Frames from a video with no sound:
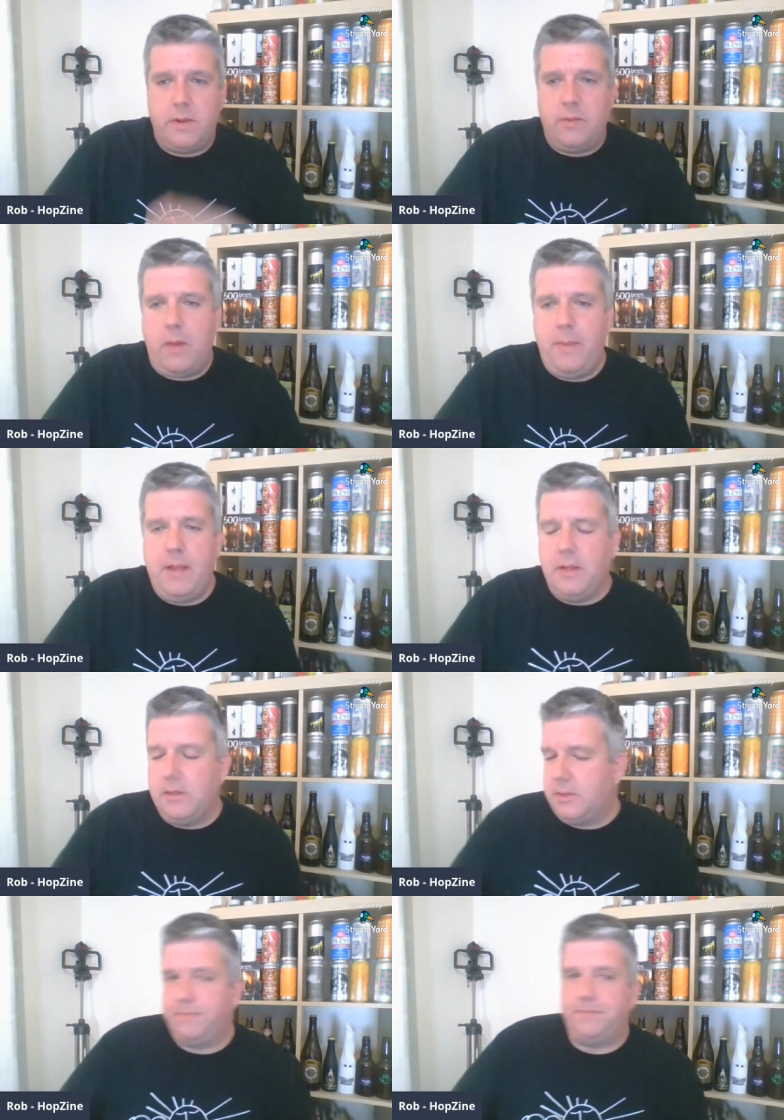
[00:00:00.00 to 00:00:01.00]
Spring Well
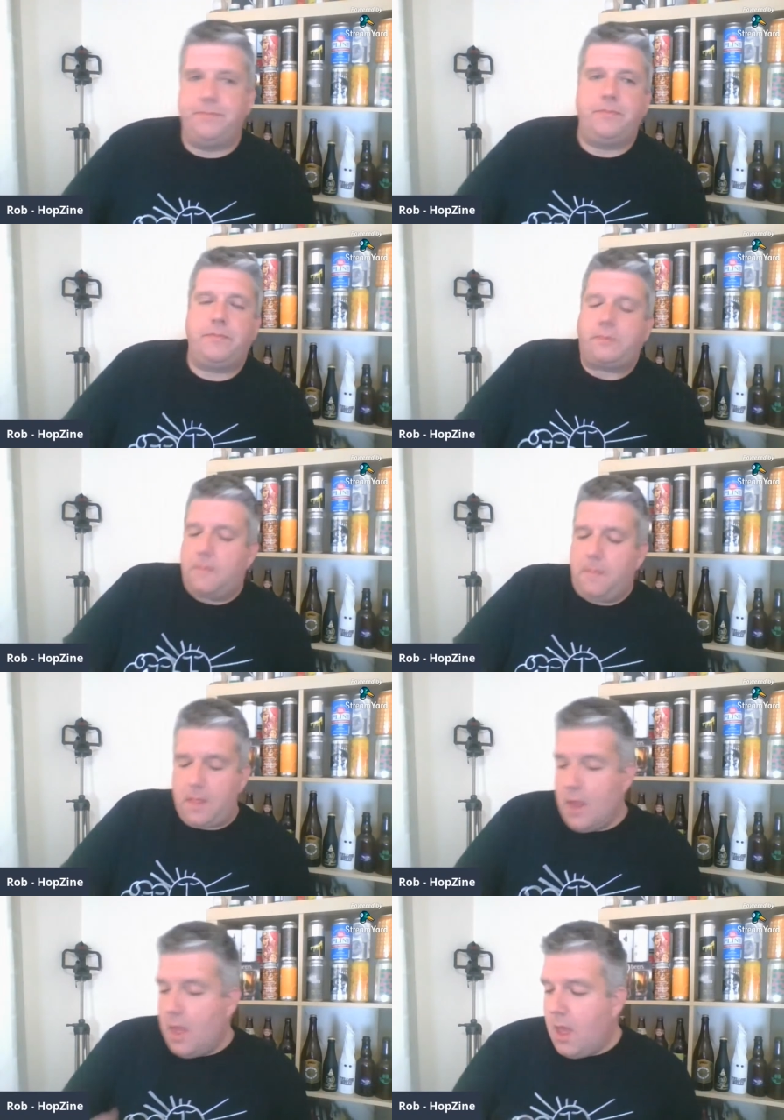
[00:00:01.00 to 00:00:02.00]
Pils.
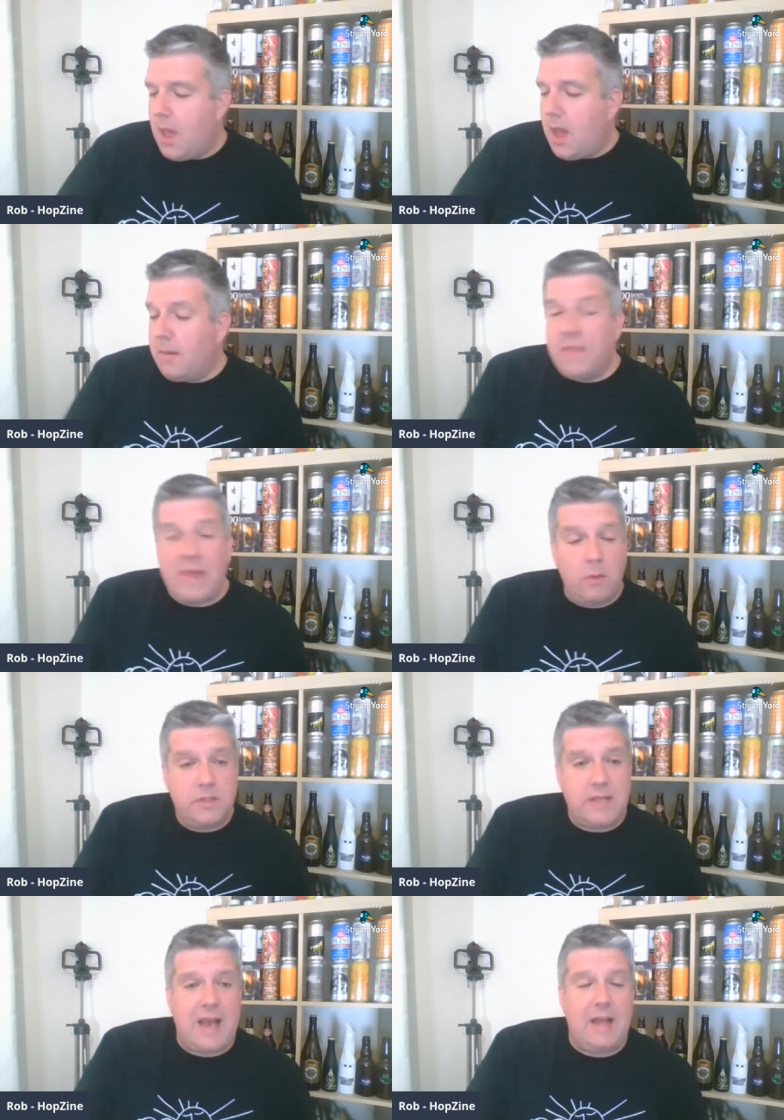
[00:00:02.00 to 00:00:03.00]
And that
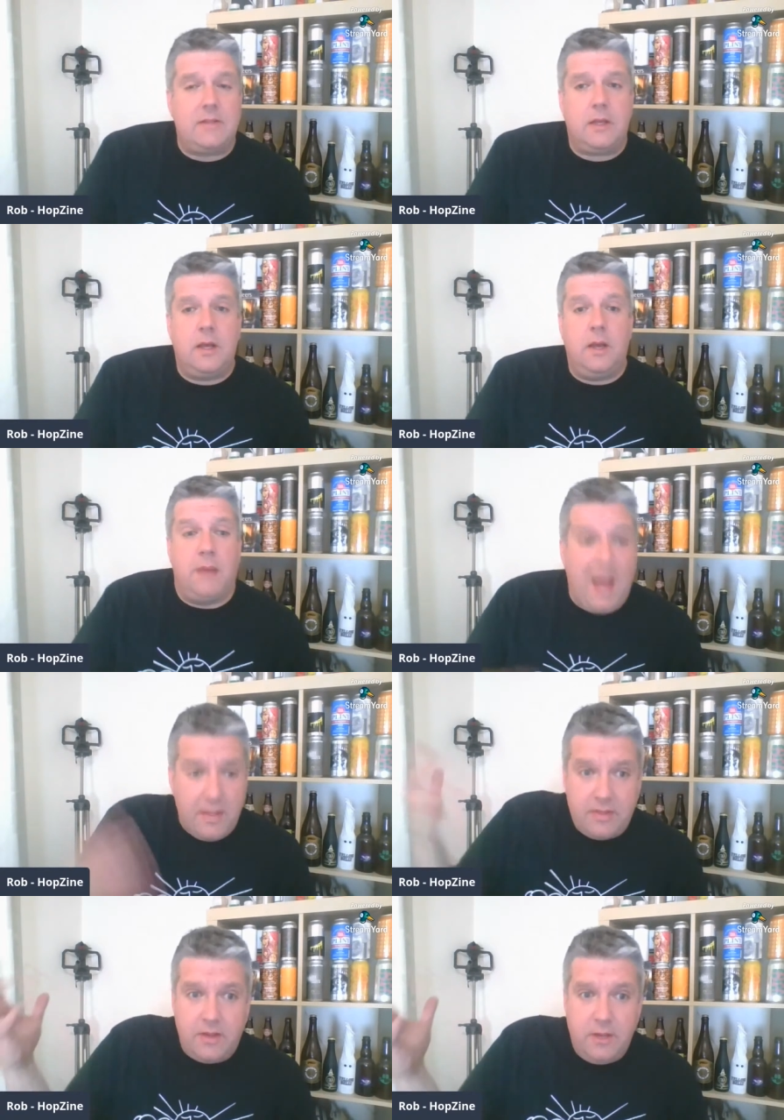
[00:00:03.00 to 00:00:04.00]
was at
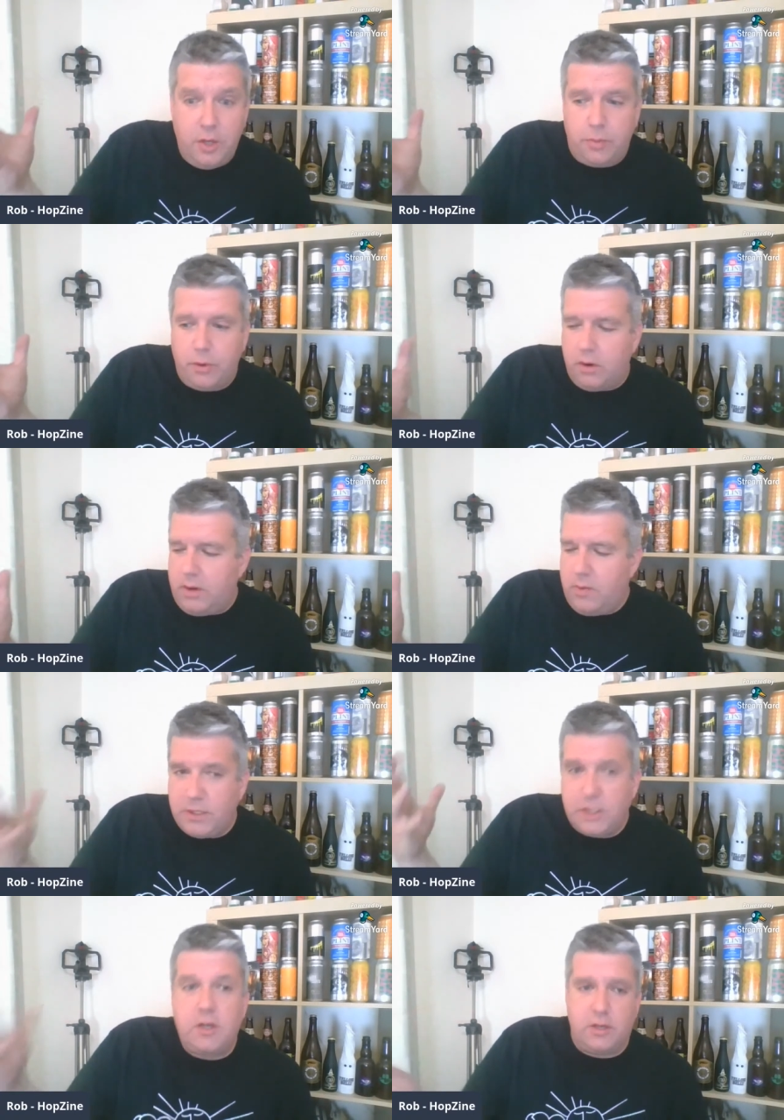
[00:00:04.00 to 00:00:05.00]
the new brewery,
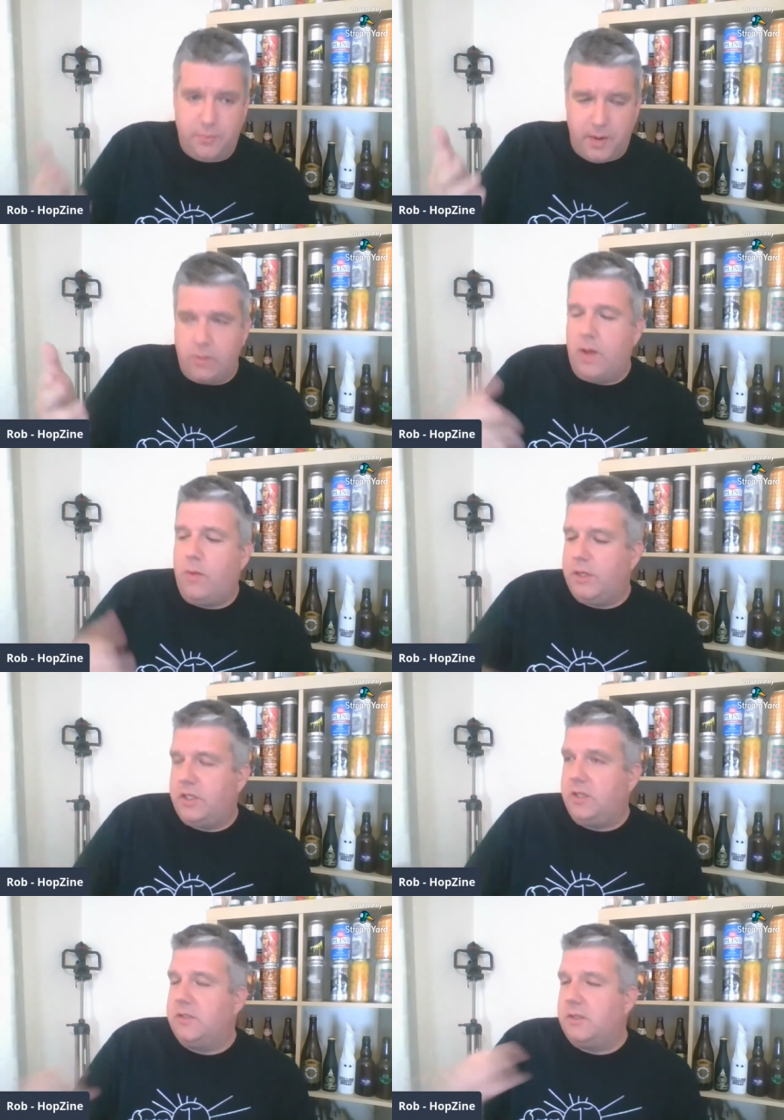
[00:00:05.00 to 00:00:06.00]
which is called Spring Well,
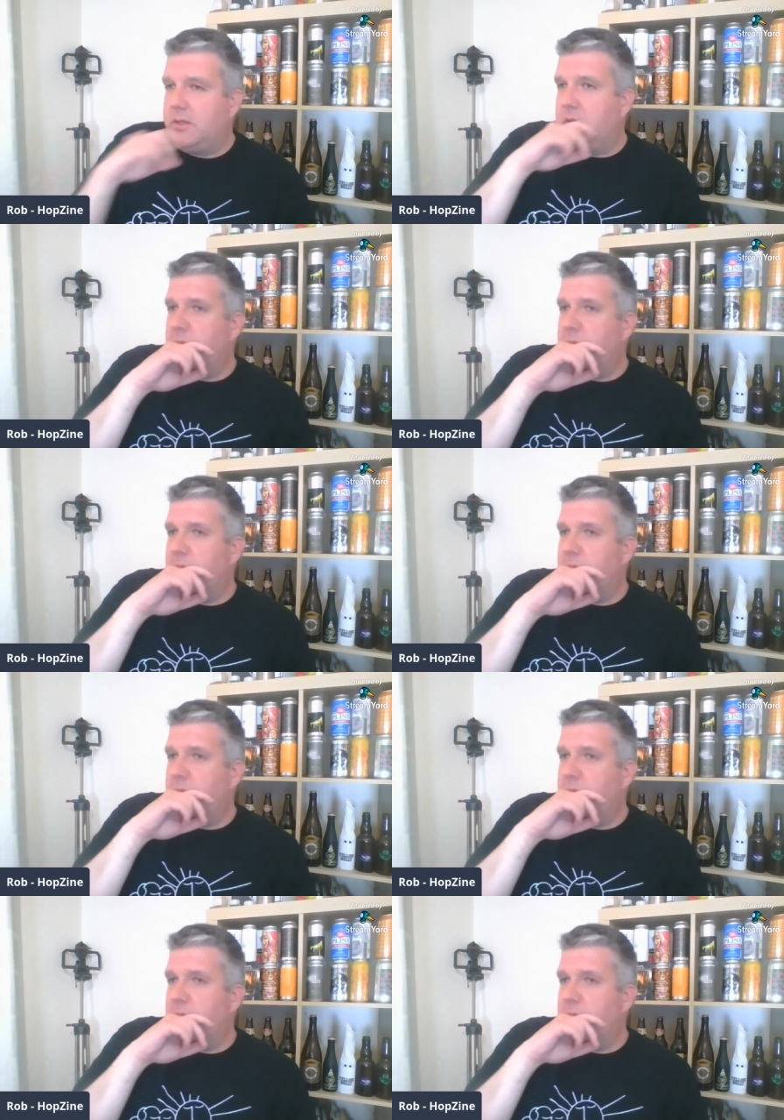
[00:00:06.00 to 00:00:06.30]
which is